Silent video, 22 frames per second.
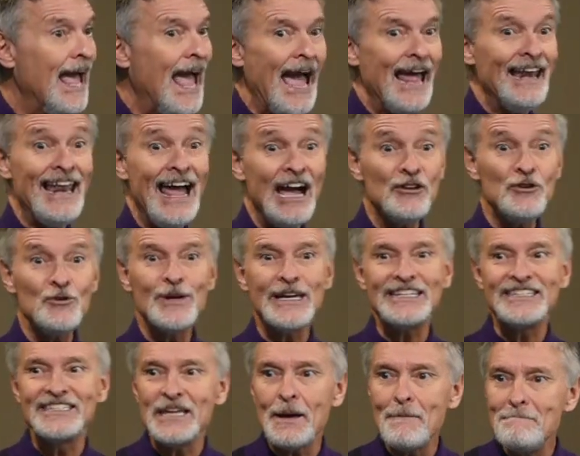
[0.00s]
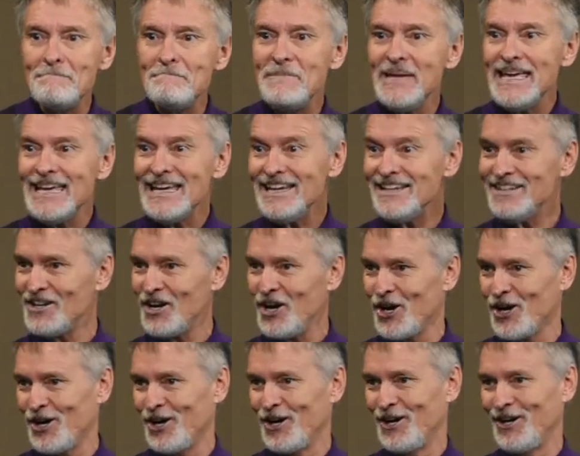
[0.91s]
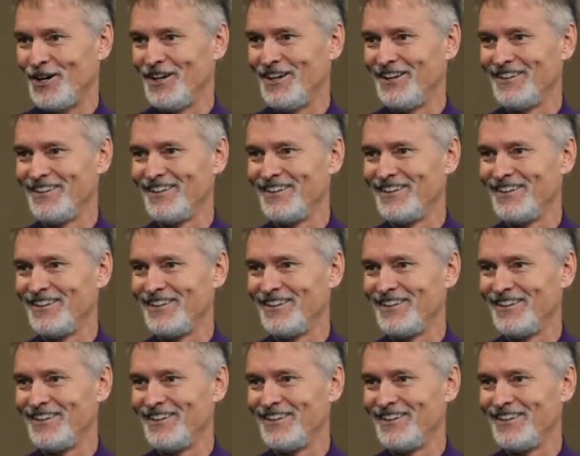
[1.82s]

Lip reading: And now you get to meet her.